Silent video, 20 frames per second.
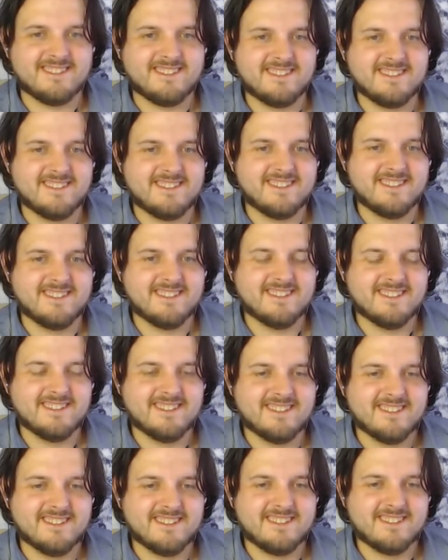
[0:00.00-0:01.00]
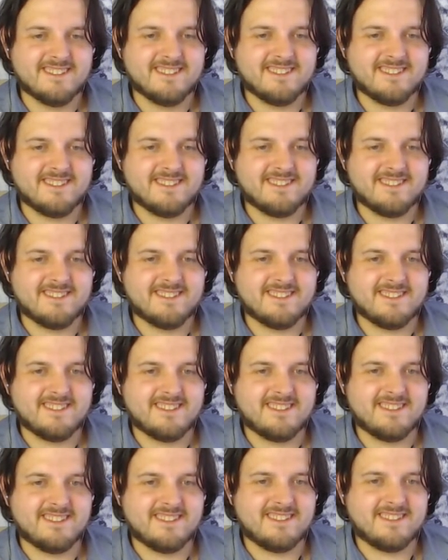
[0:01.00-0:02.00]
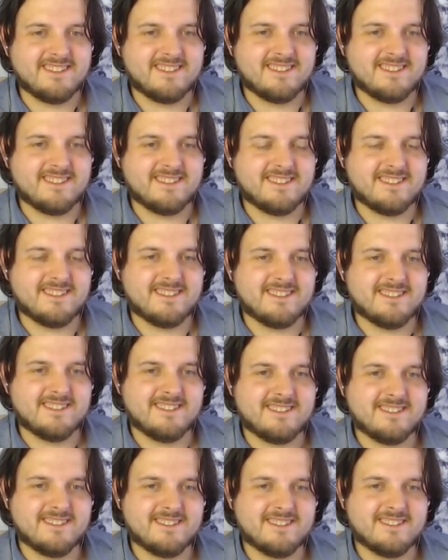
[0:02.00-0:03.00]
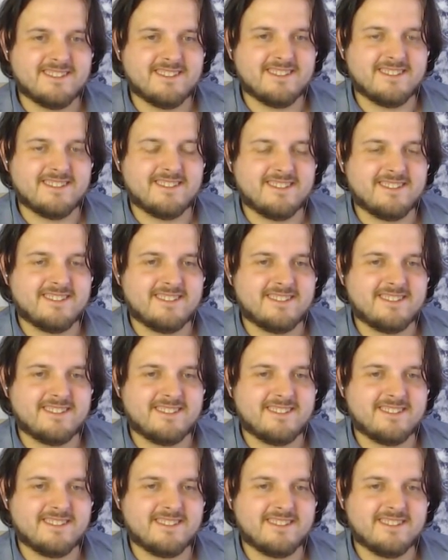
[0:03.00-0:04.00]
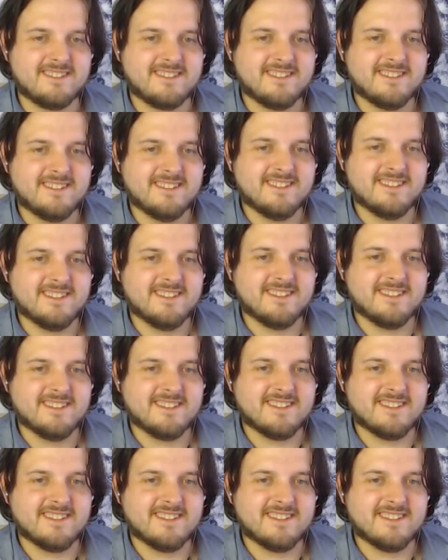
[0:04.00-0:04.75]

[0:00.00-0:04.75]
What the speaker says: (not speaking)